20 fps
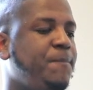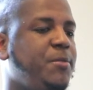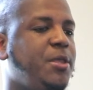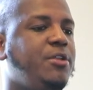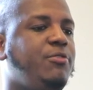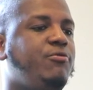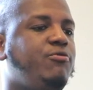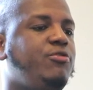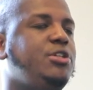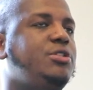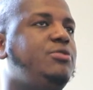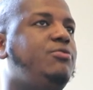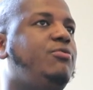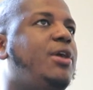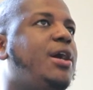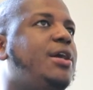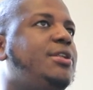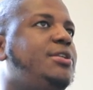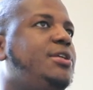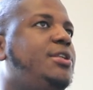and the reason
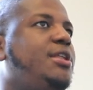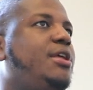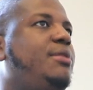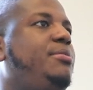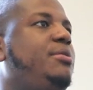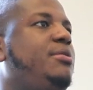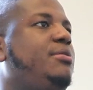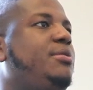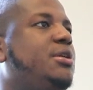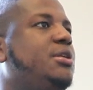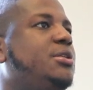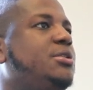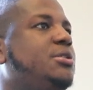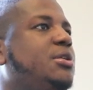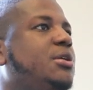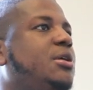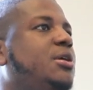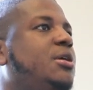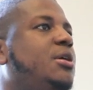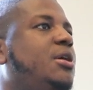why I did it is because
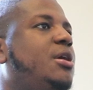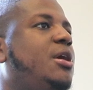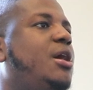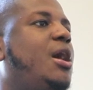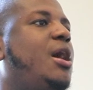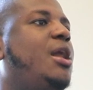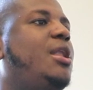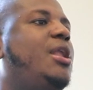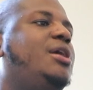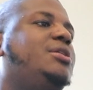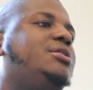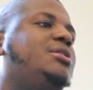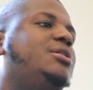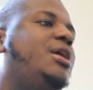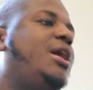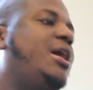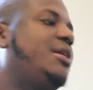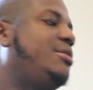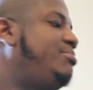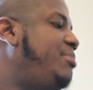I like to
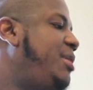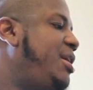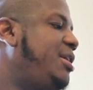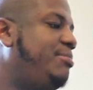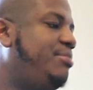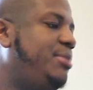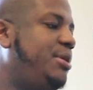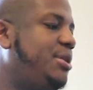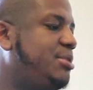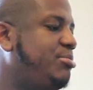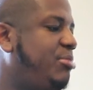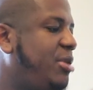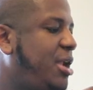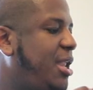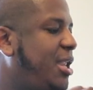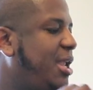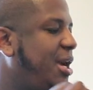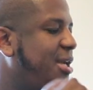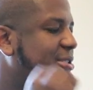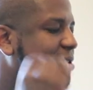I make beats, but I
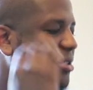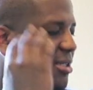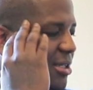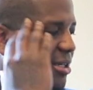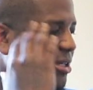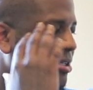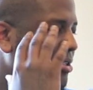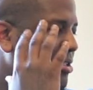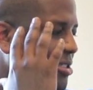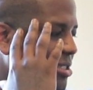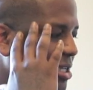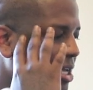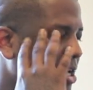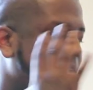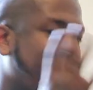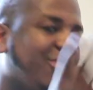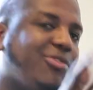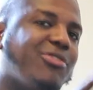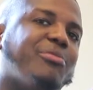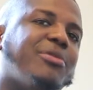like to get
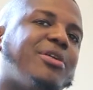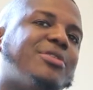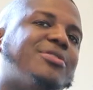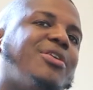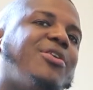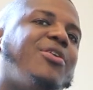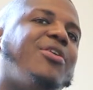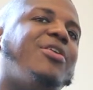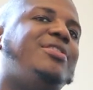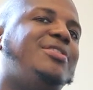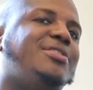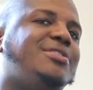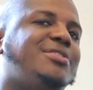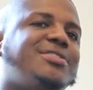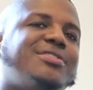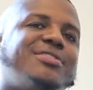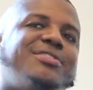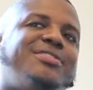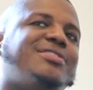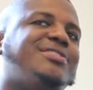sounds from other artists.
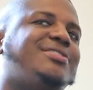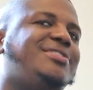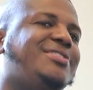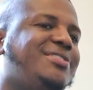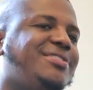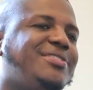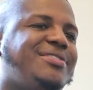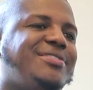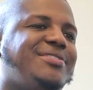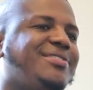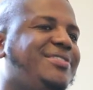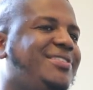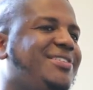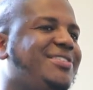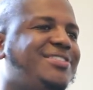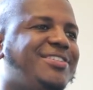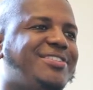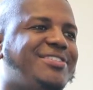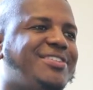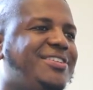It's just a mm-hmm.
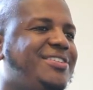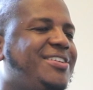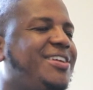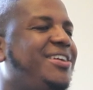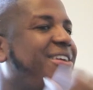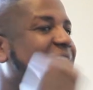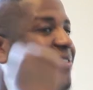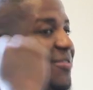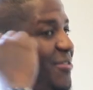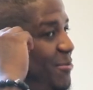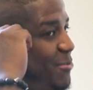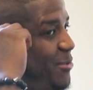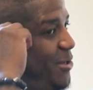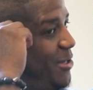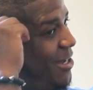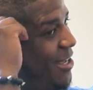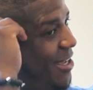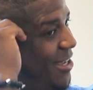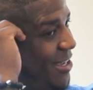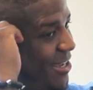it's just a thing for me.
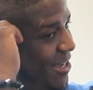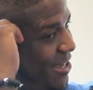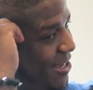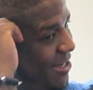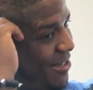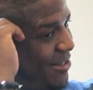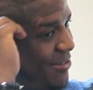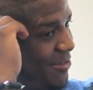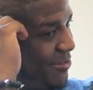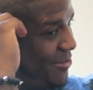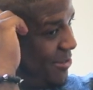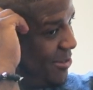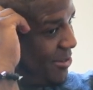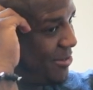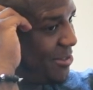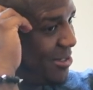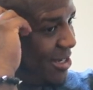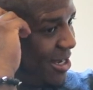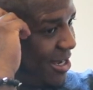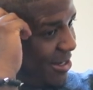Like I you know
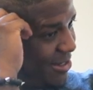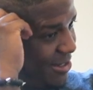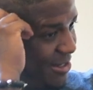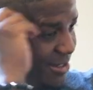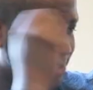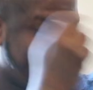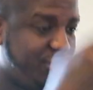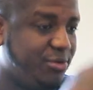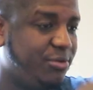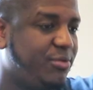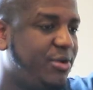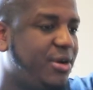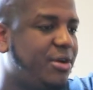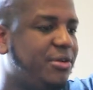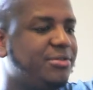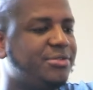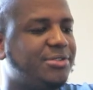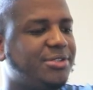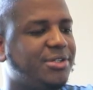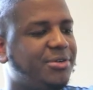and I and dude Raw.
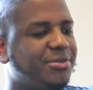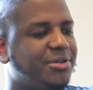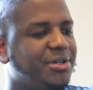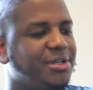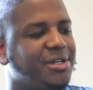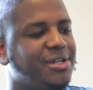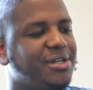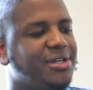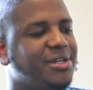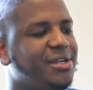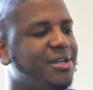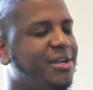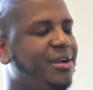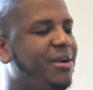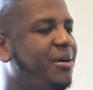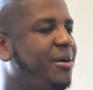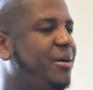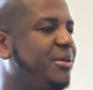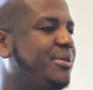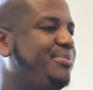So
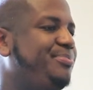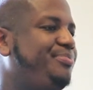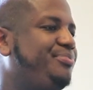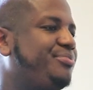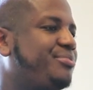um.